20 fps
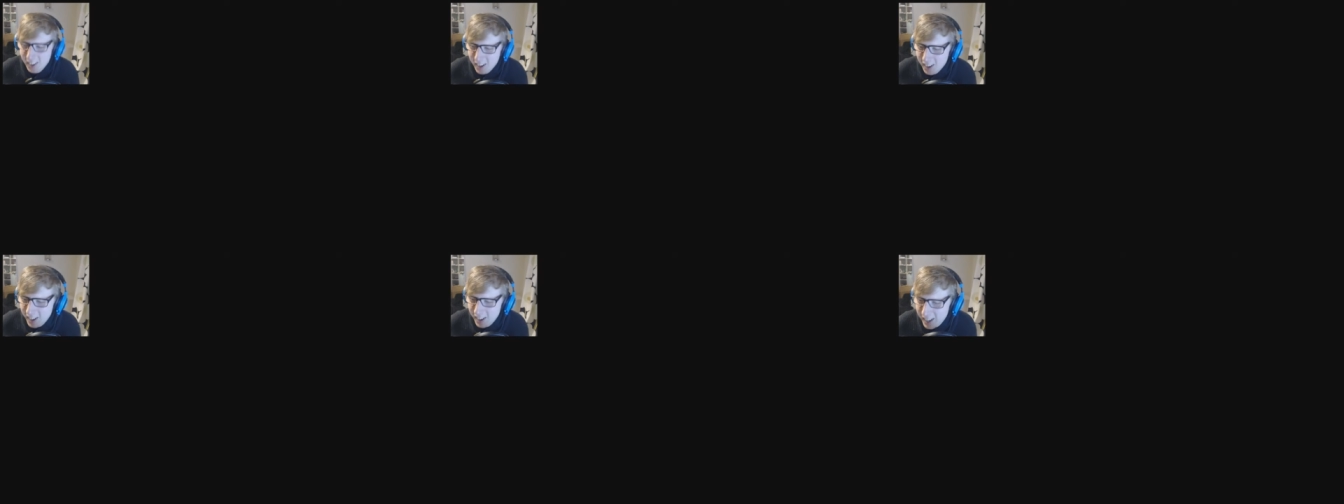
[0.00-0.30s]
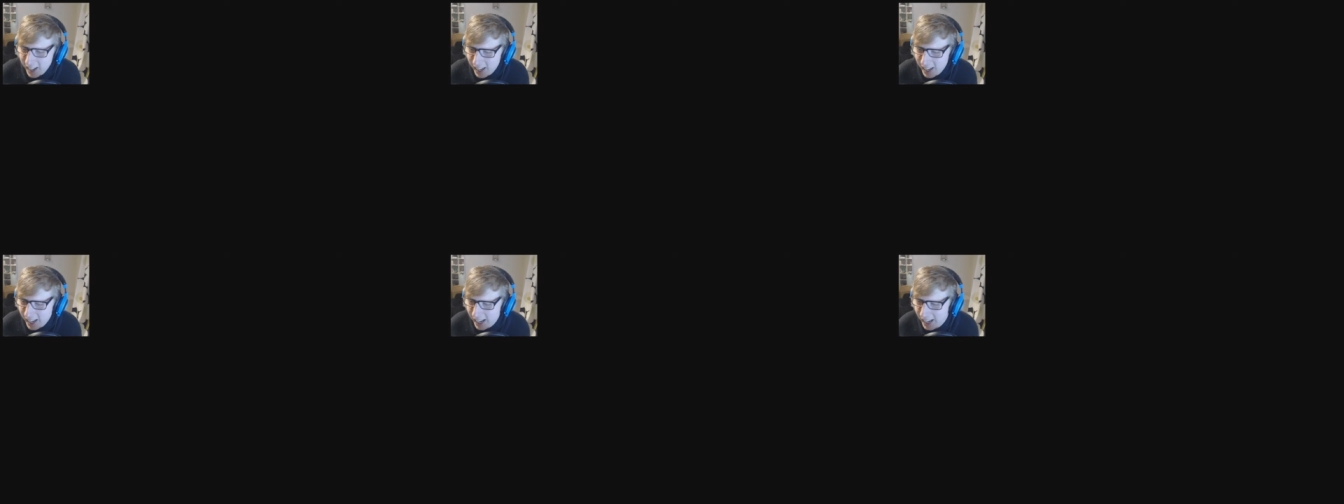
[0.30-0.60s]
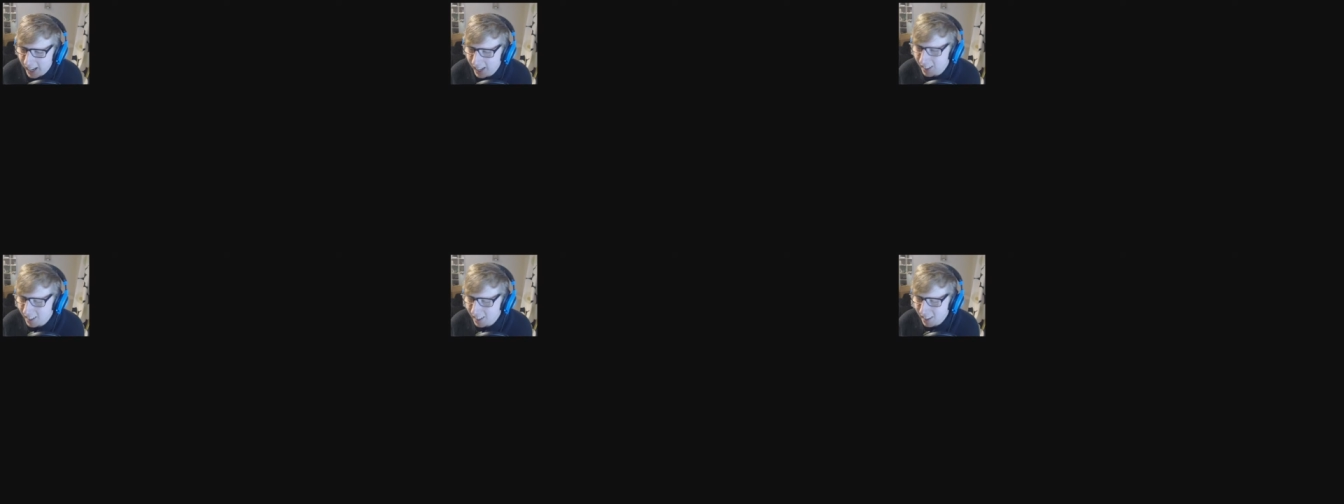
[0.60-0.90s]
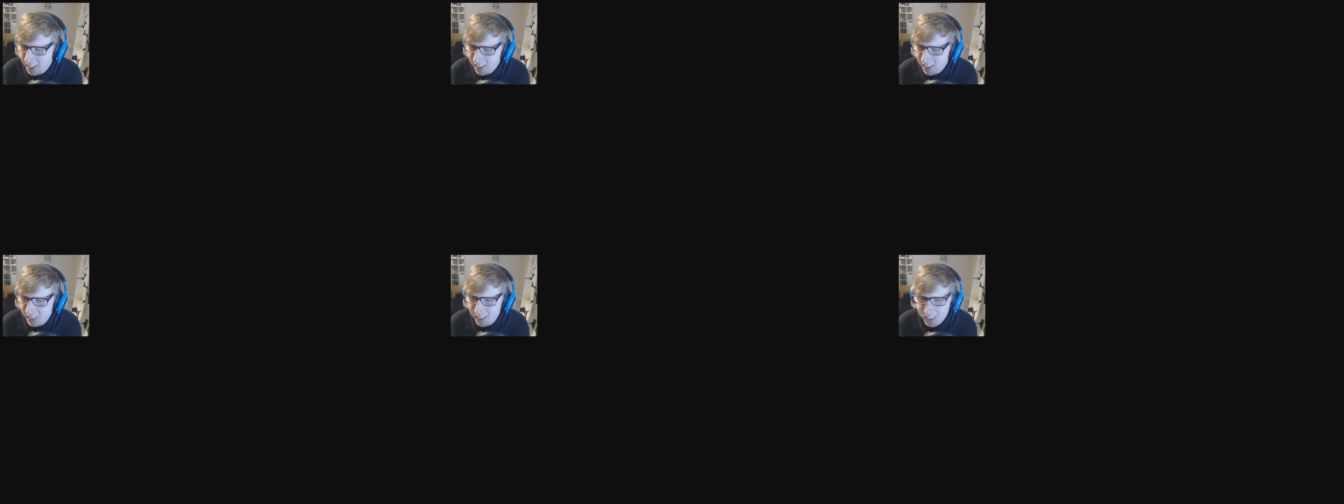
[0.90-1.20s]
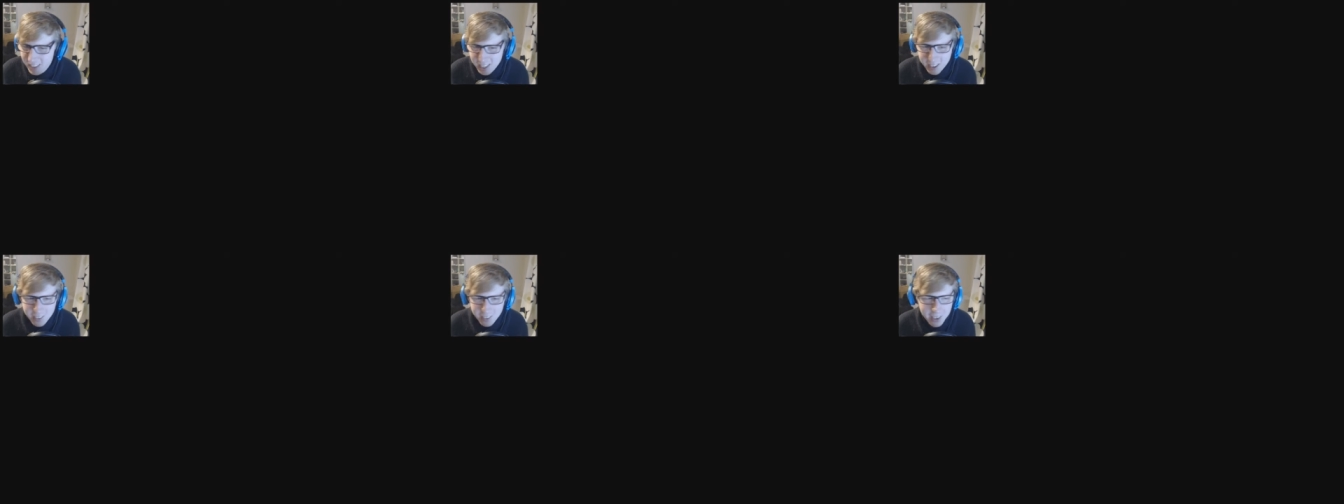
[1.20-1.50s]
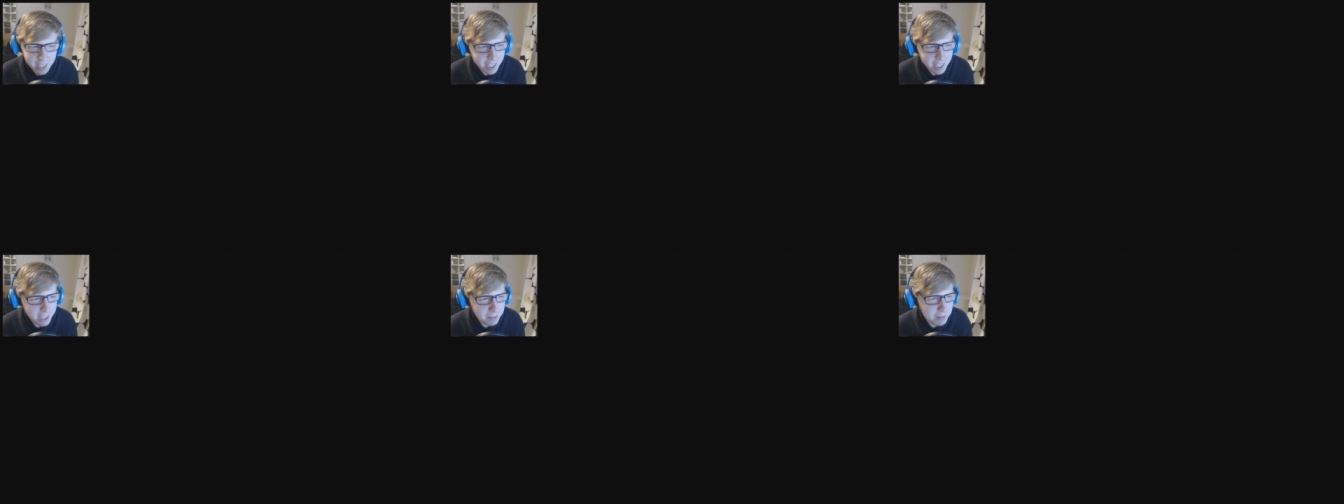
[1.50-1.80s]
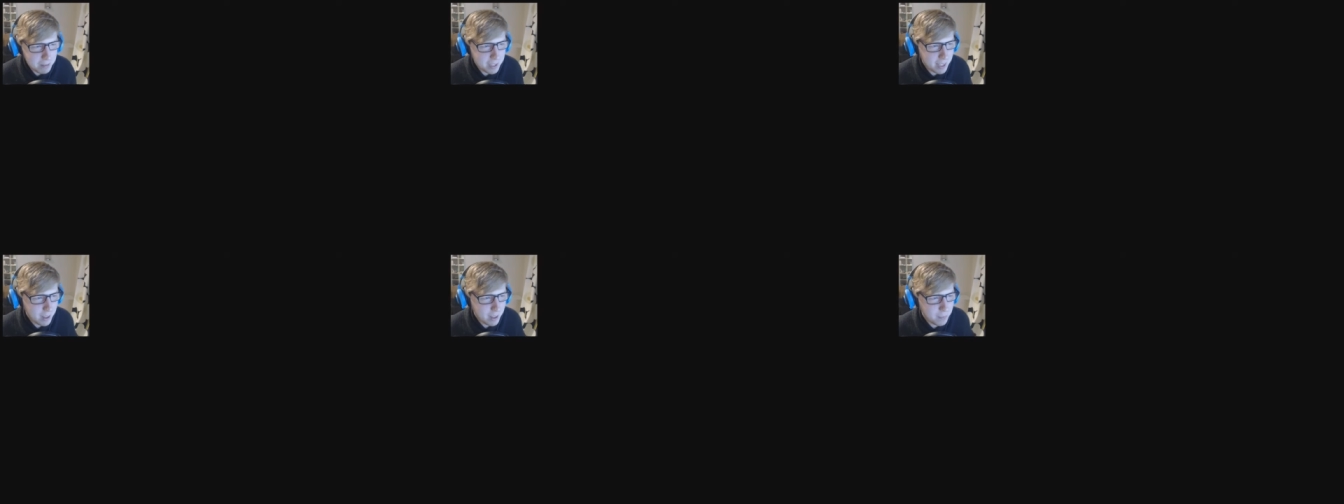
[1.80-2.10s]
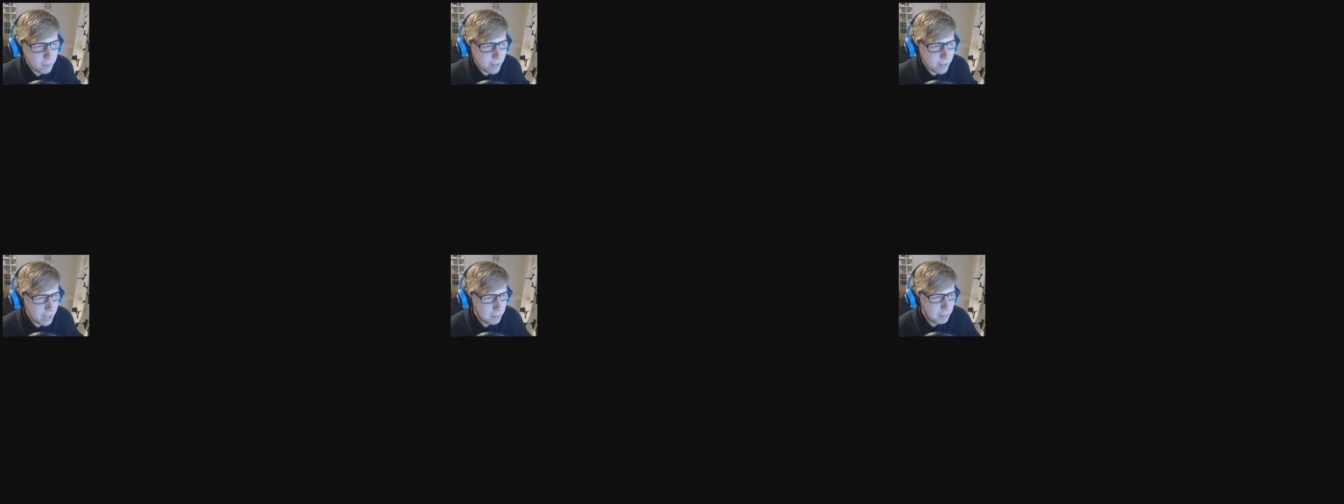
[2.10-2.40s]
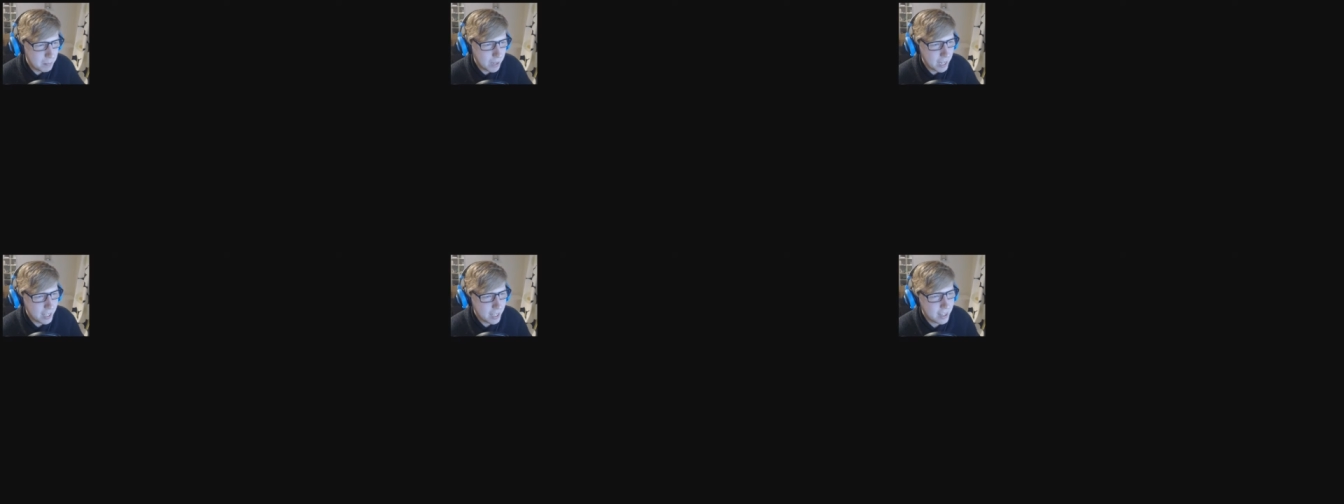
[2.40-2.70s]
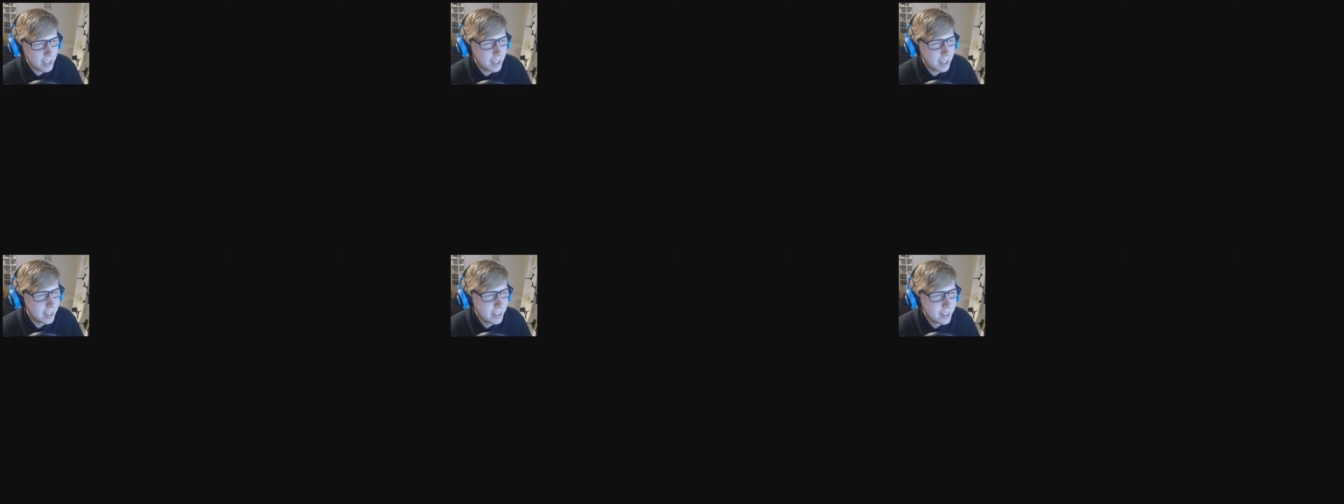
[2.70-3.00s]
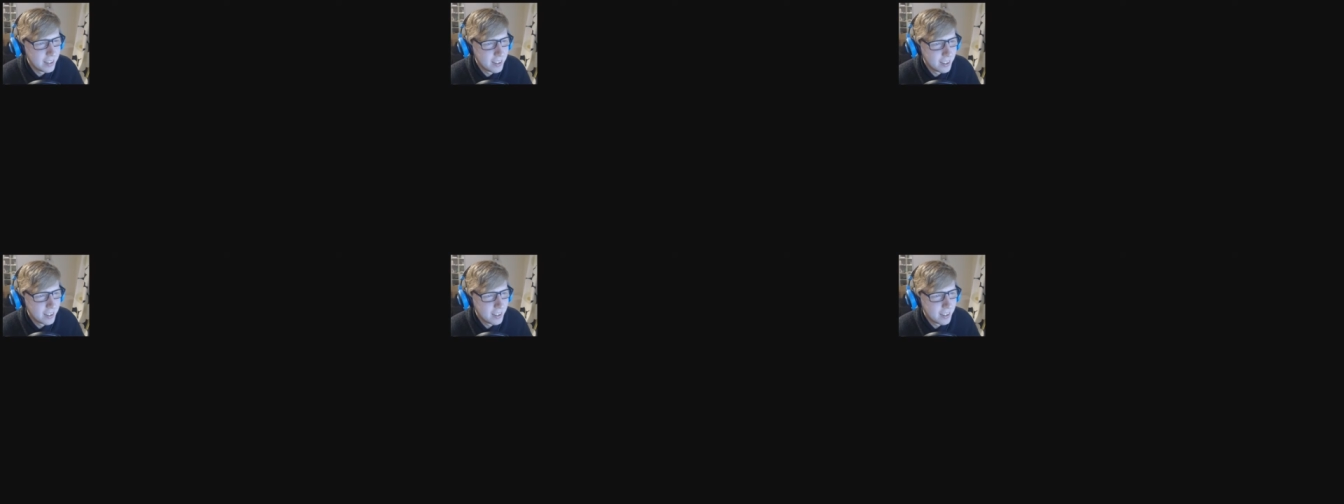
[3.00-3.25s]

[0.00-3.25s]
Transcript: Ah. Welcome to the family, son.